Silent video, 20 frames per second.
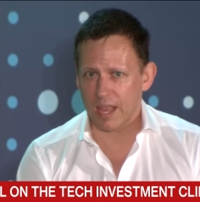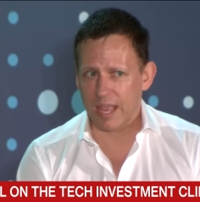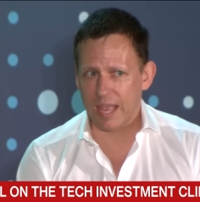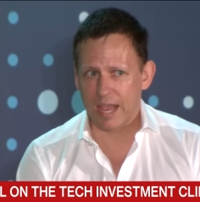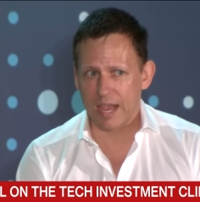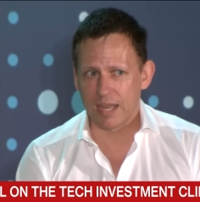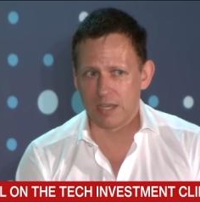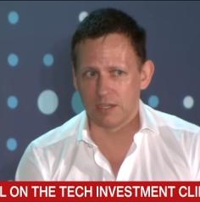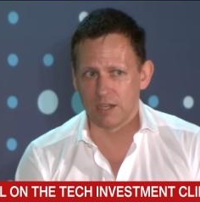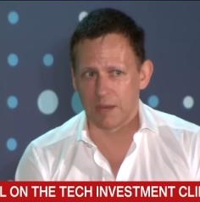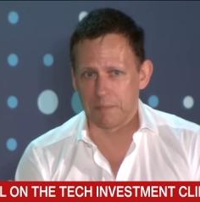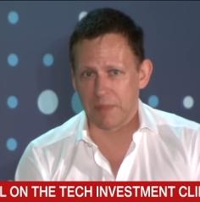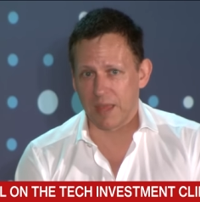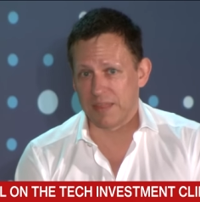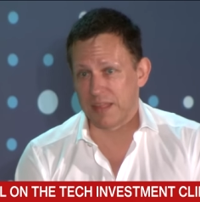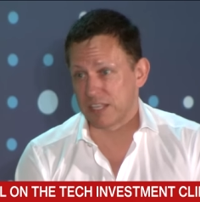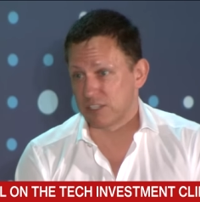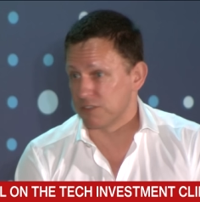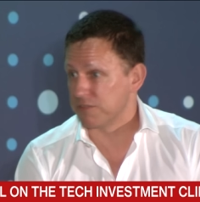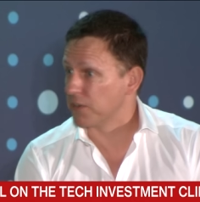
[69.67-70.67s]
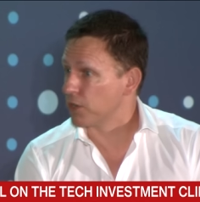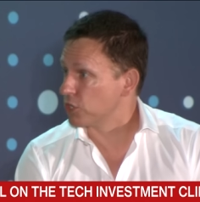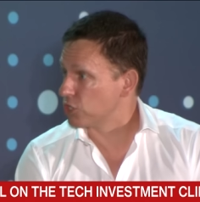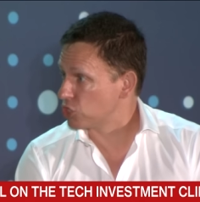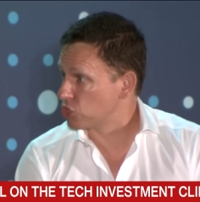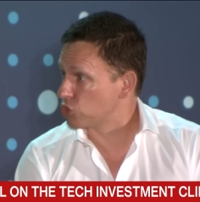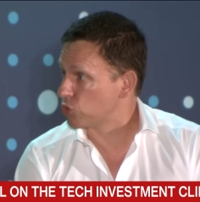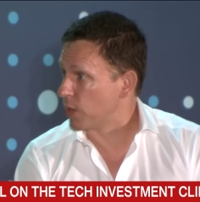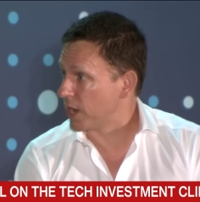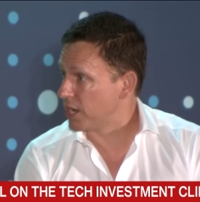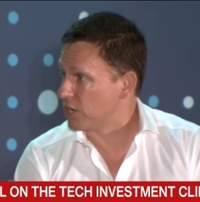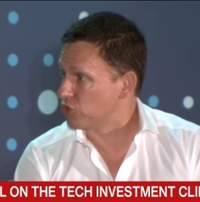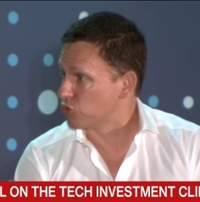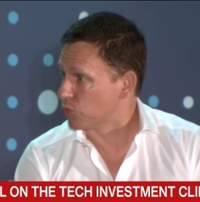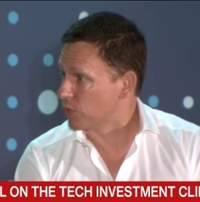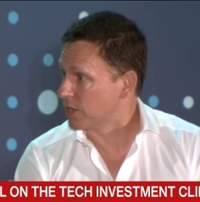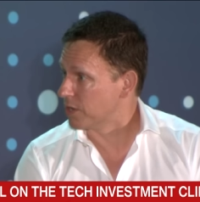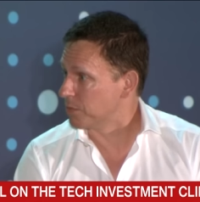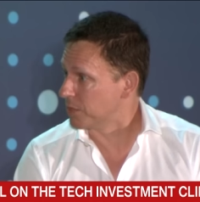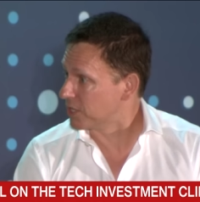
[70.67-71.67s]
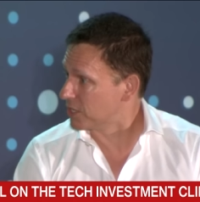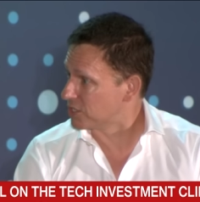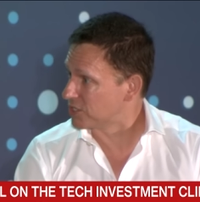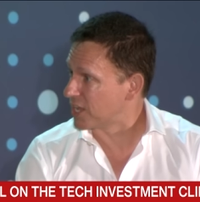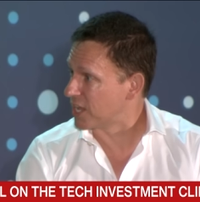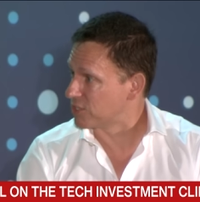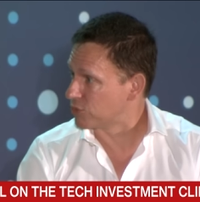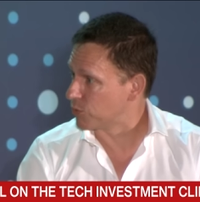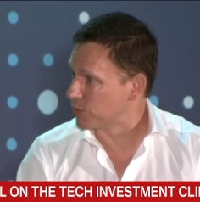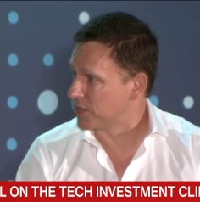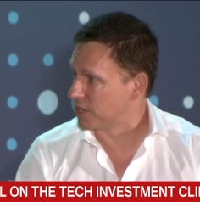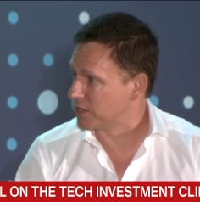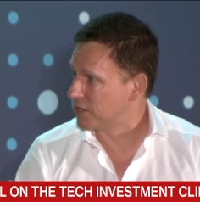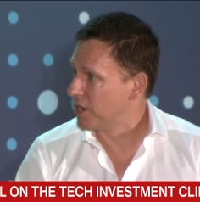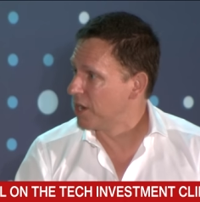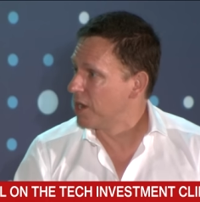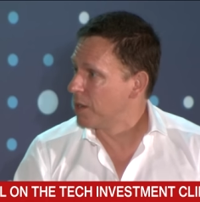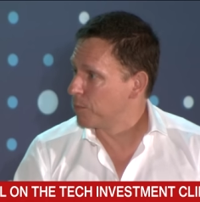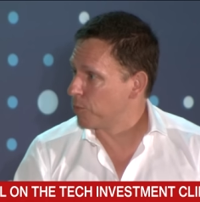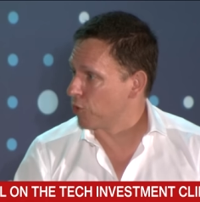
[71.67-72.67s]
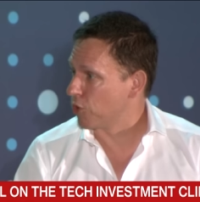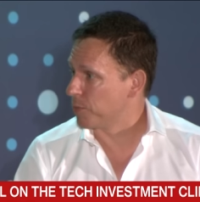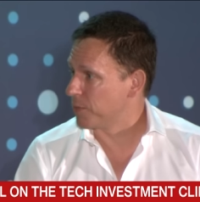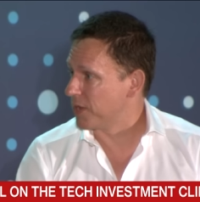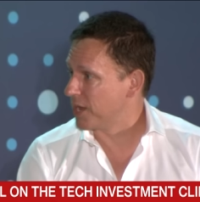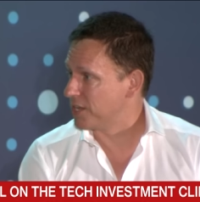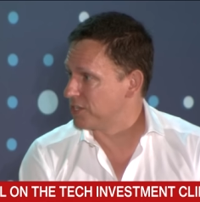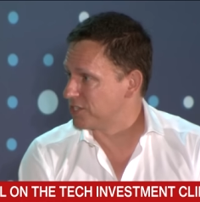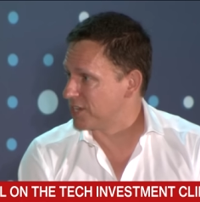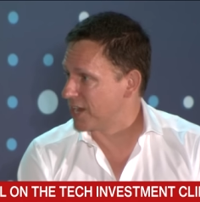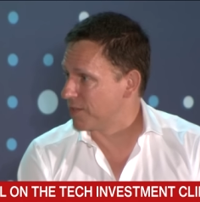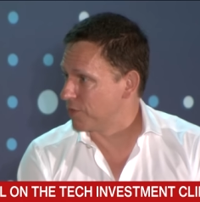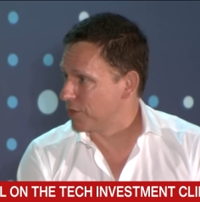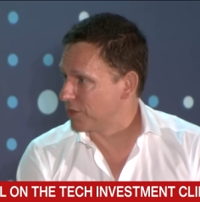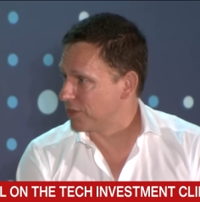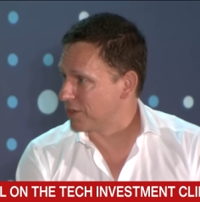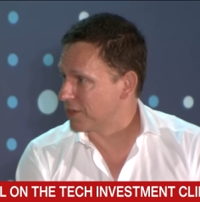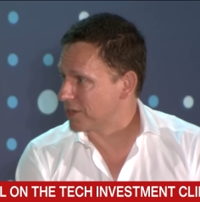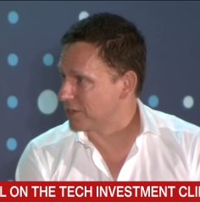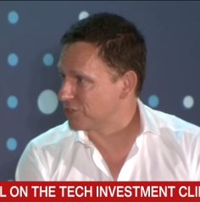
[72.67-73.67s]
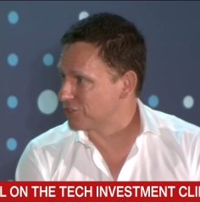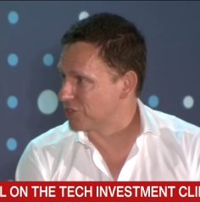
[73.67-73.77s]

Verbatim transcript: And, um, and that's a very strange one, because that's one that permeates everything.